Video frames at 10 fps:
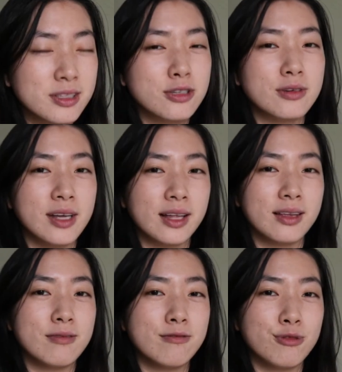to get
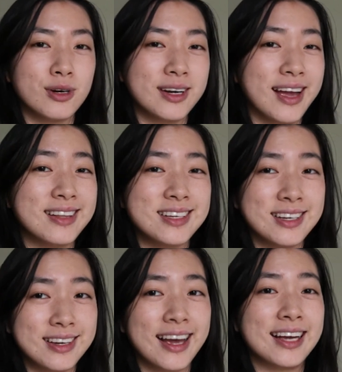them for $99.
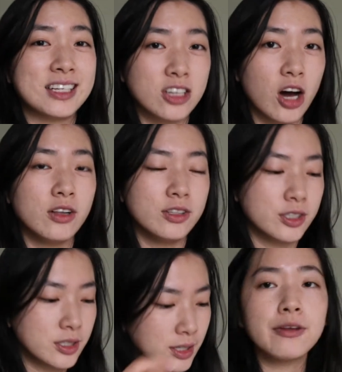
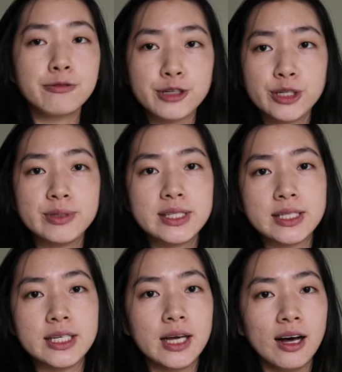The
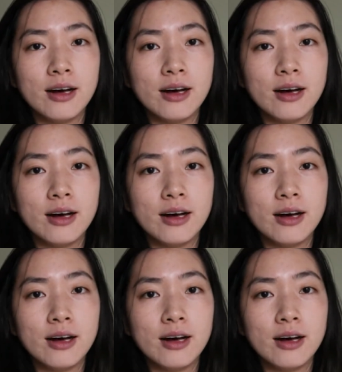frequency